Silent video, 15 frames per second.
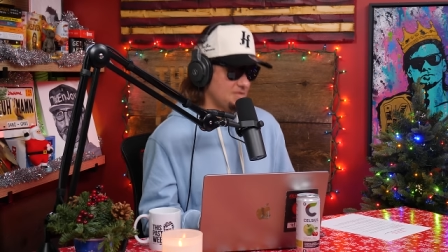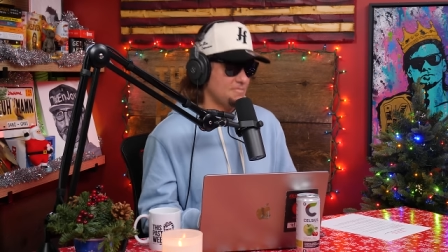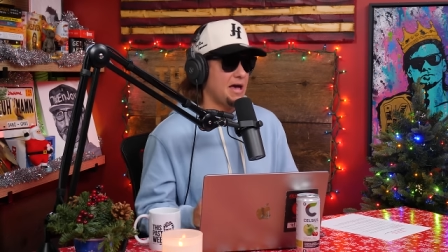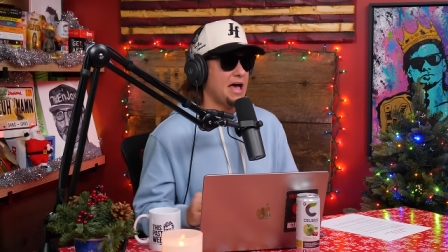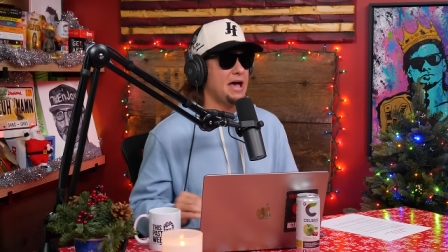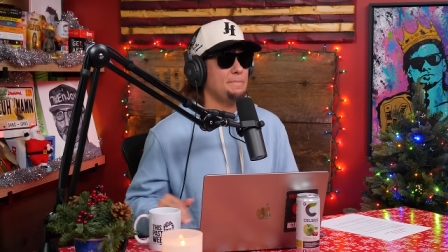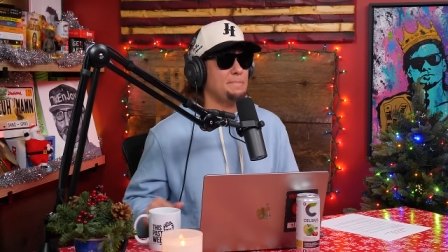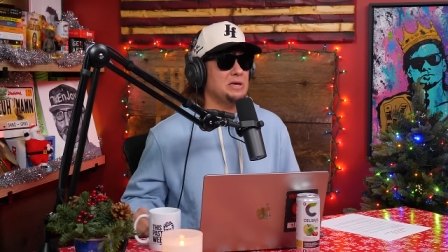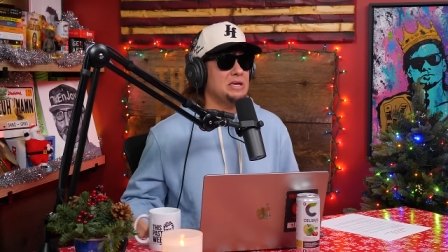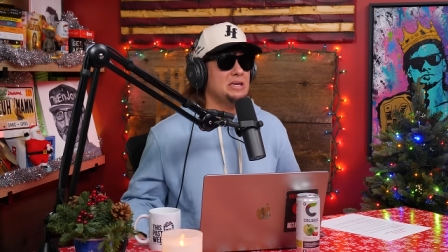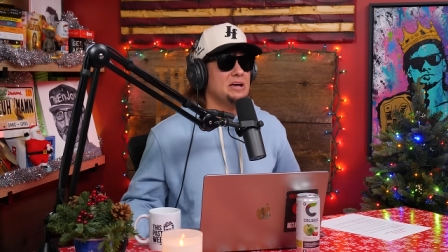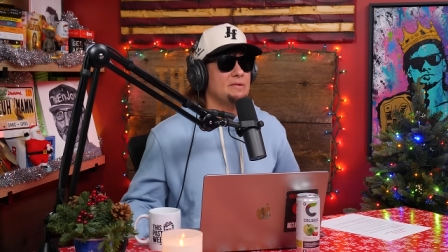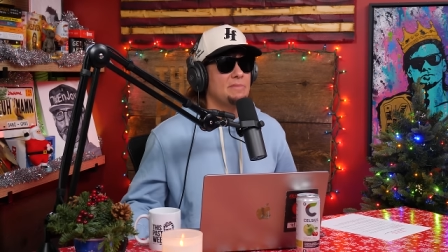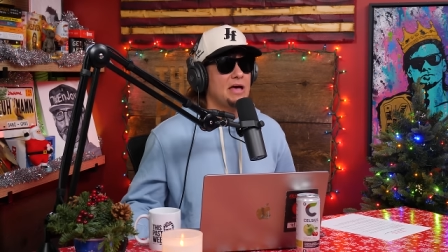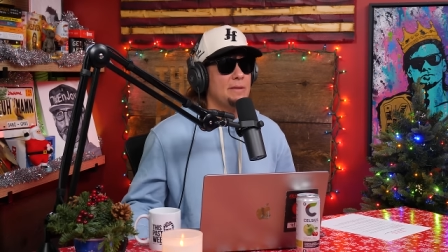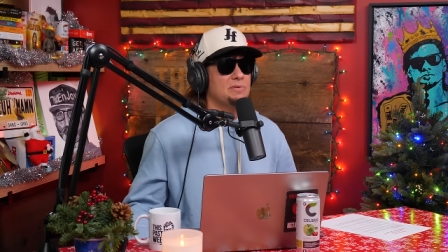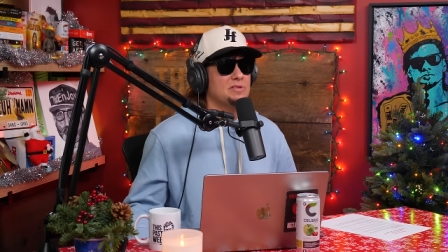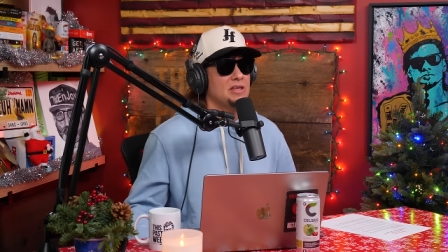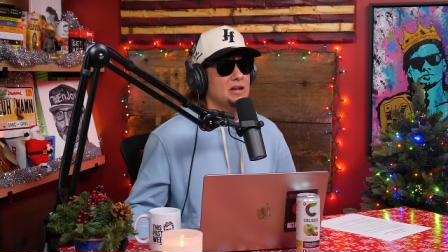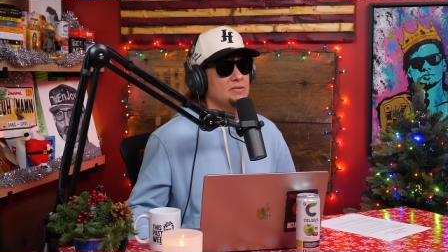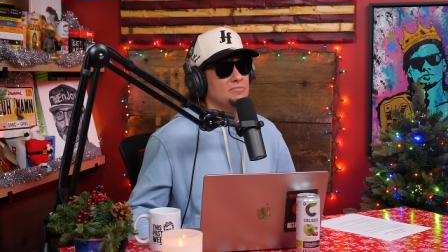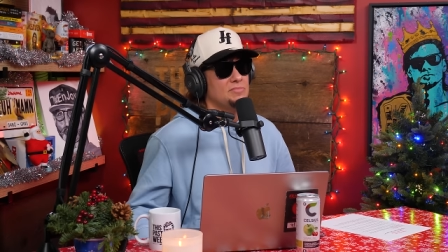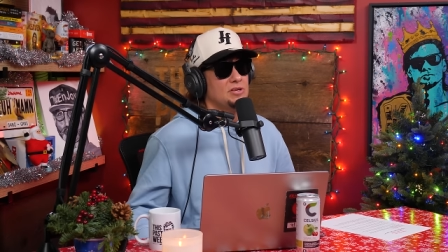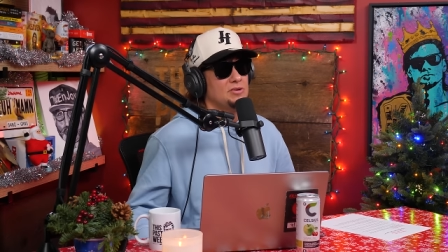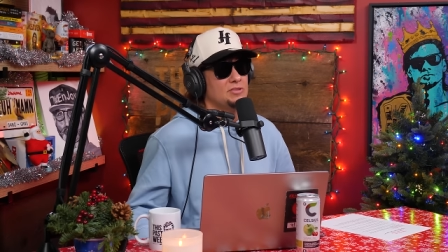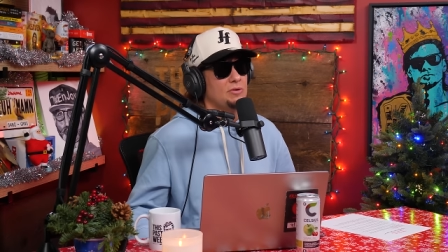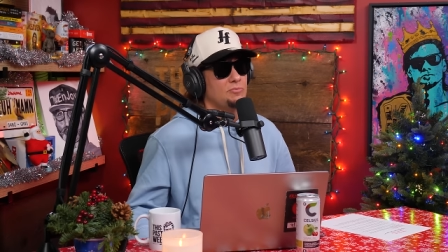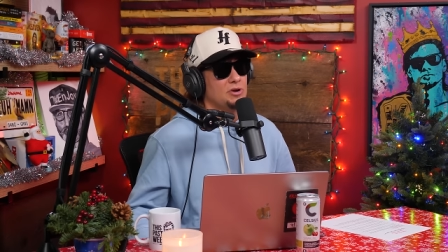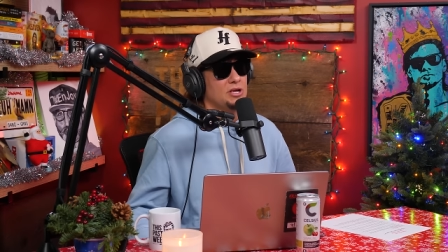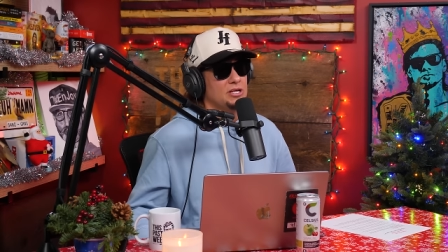I'm happy. I'm happy that I'm
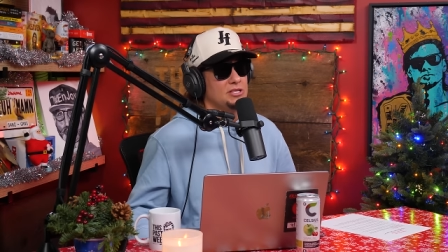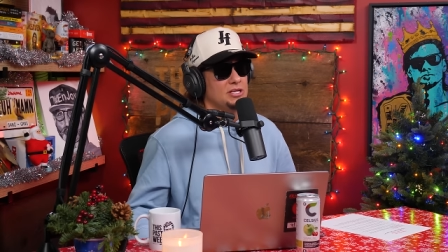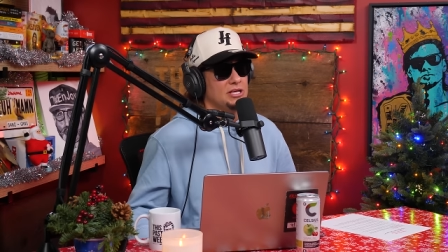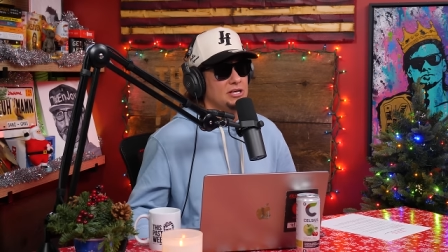that we're hitting